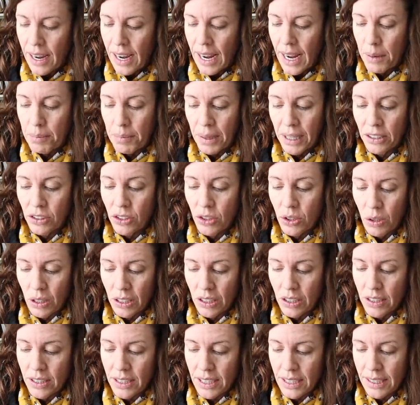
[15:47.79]
I made
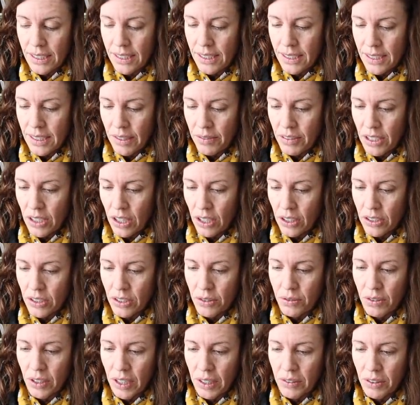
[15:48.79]

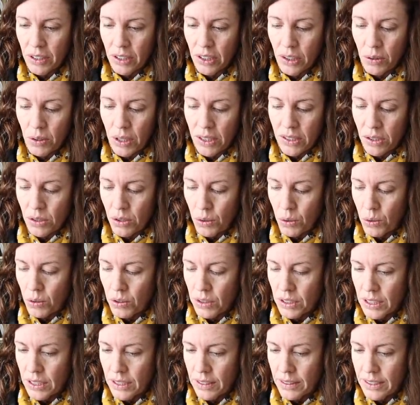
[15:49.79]
$267 for every ewe I
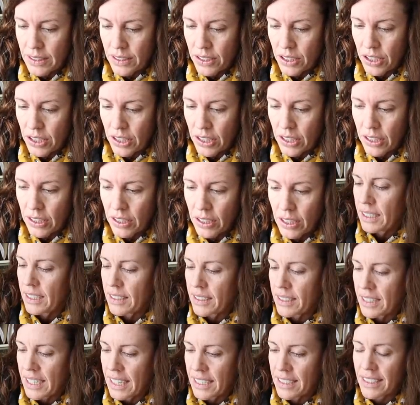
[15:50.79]
sold this year.
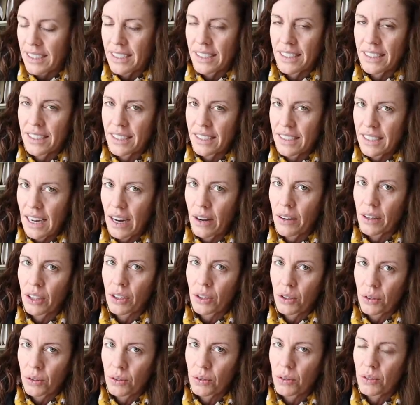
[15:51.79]
It's nice to sit down and
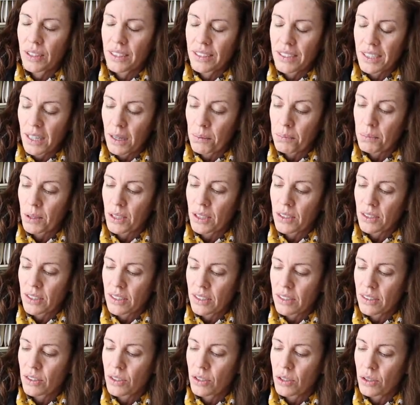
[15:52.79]
go through these
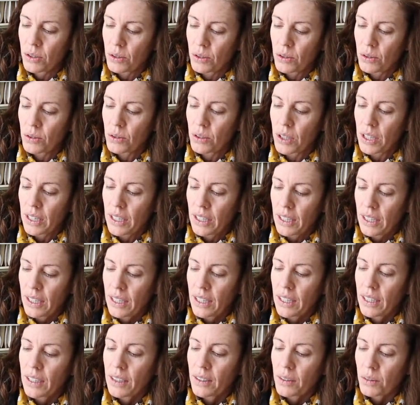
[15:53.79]
numbers to
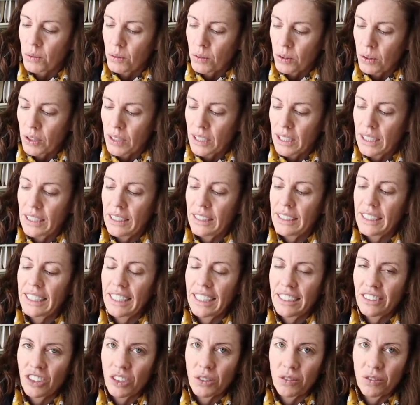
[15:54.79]
really
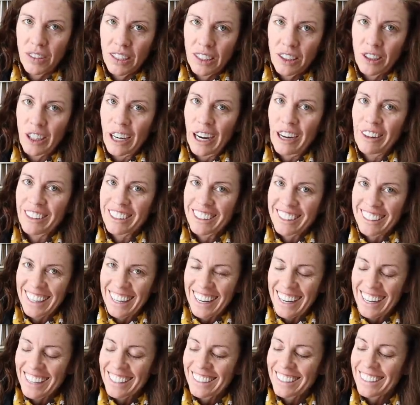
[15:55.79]
get your feet grounded
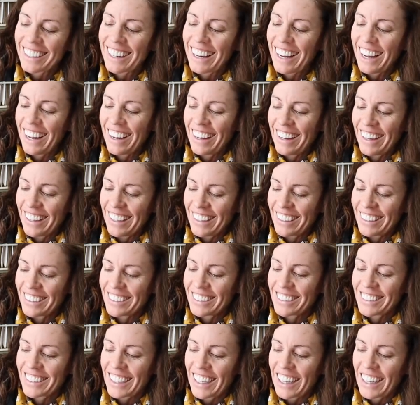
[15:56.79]
again
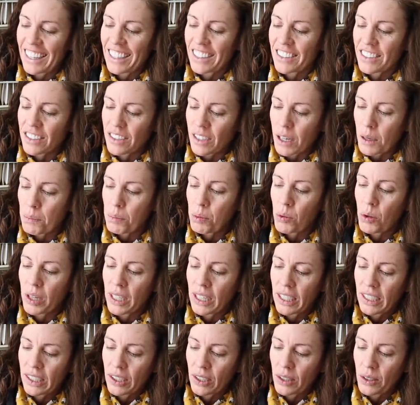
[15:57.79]
and start
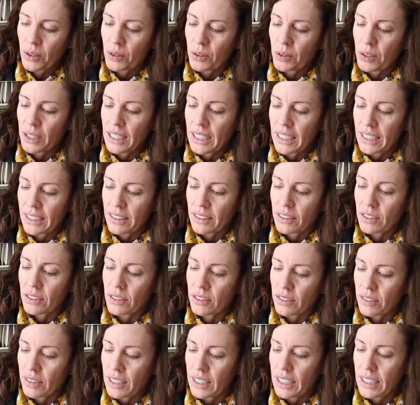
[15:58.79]
pointing you
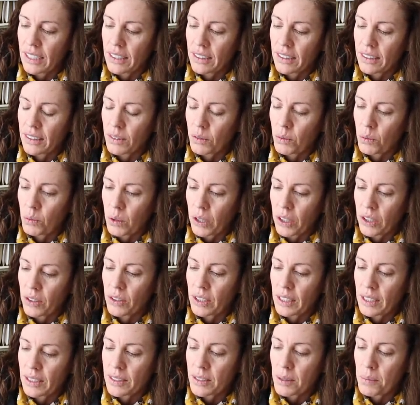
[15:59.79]
in where you
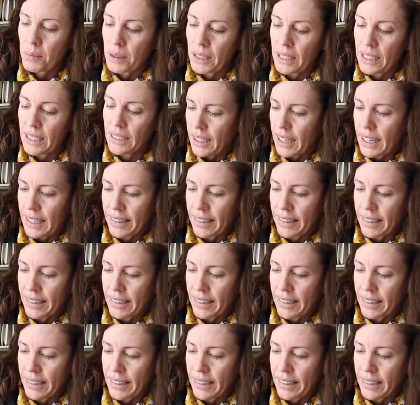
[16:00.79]
need to be.